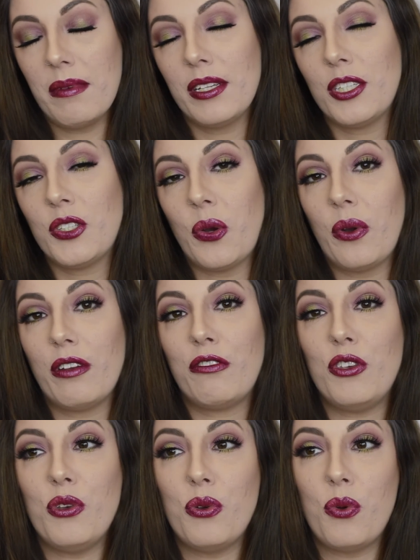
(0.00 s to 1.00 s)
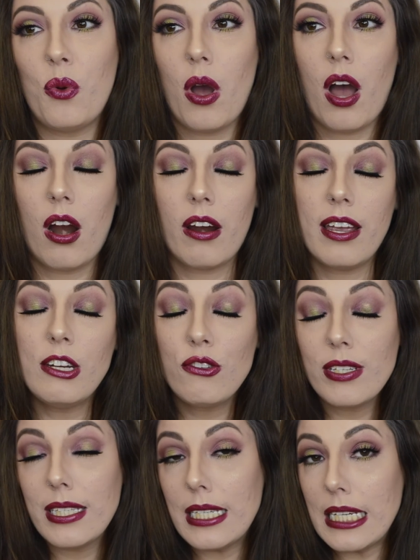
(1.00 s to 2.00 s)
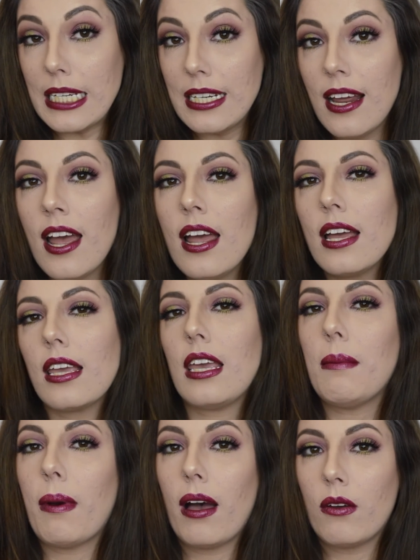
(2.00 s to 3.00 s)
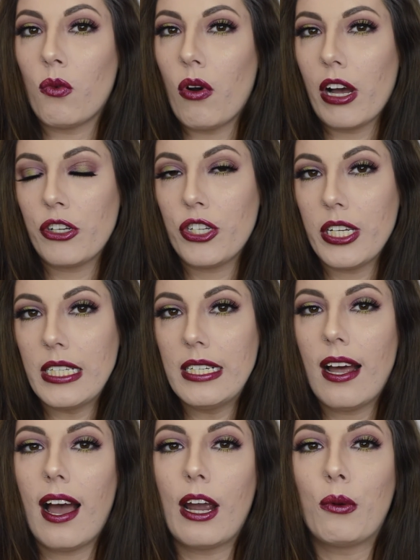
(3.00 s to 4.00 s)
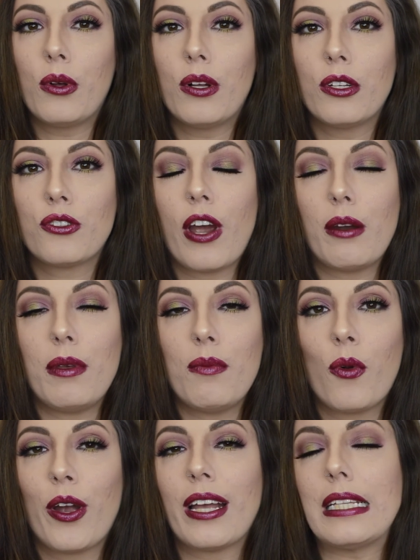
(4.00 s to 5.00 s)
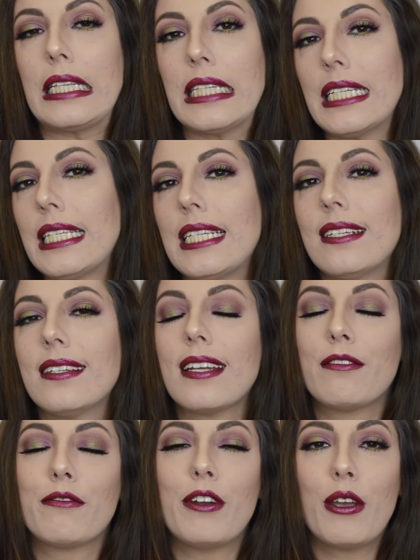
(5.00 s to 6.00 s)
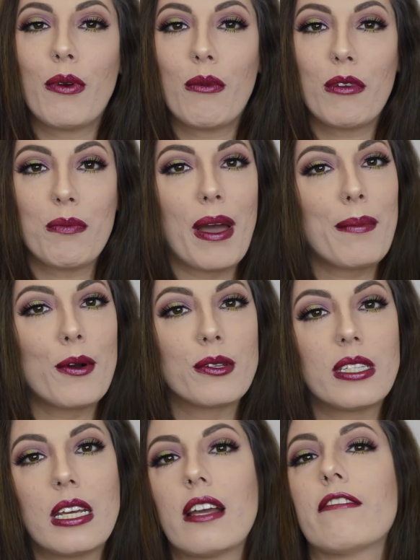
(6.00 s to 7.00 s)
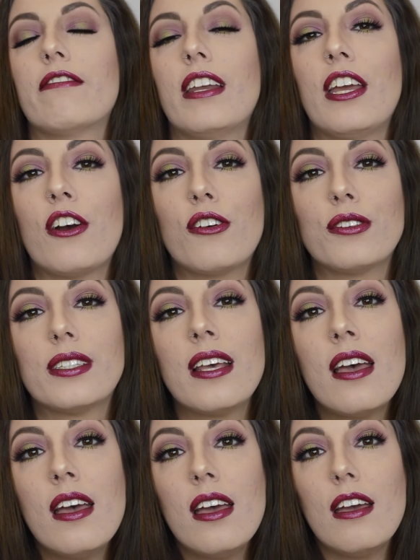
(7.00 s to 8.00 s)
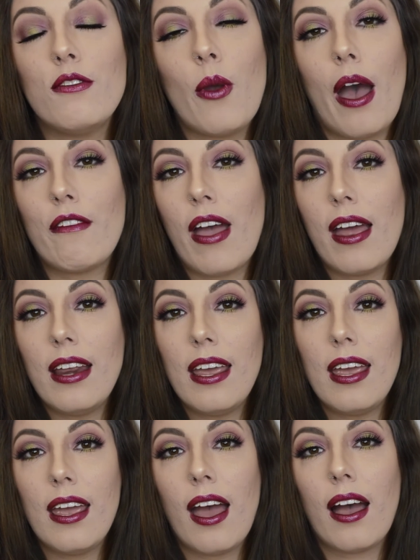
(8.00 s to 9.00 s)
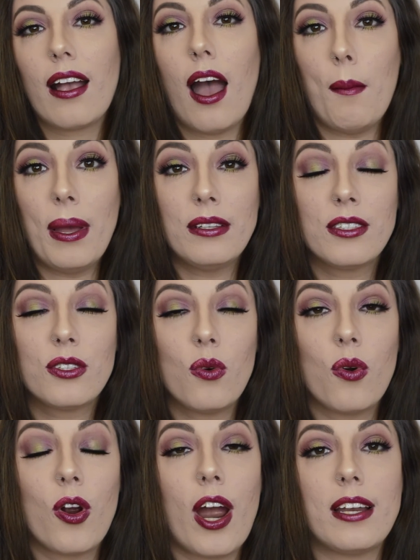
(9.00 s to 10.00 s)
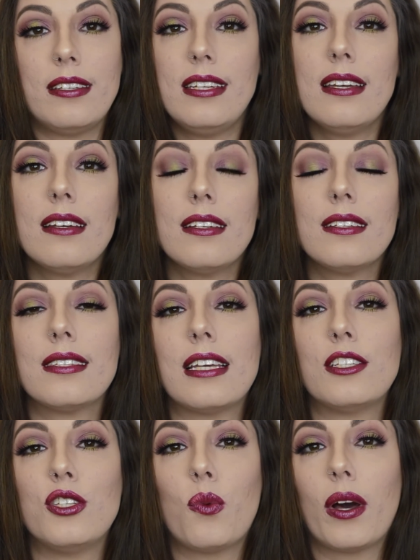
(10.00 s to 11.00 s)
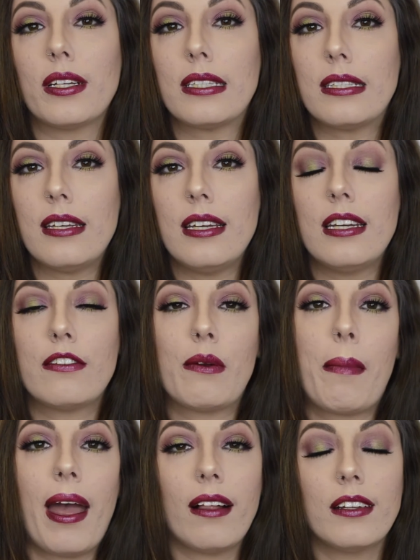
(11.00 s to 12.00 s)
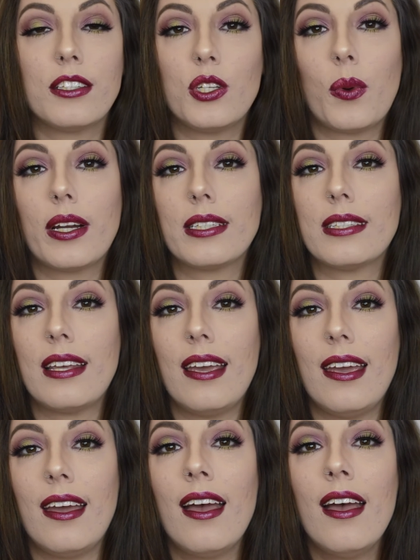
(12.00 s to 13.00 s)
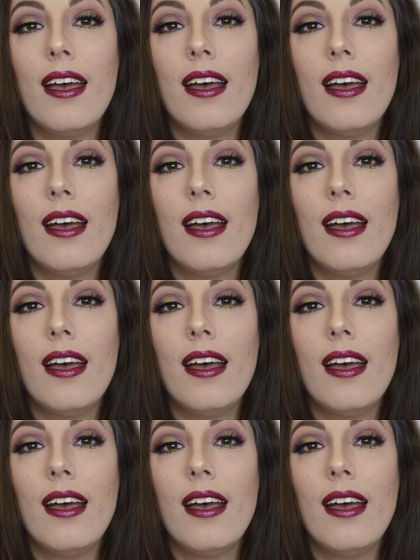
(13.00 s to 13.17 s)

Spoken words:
So if you are interested, keep on watching. I will try to be more consistent and frequent with my posting of videos. If you have any comments or ideas, things you want to see, different palettes you want to see,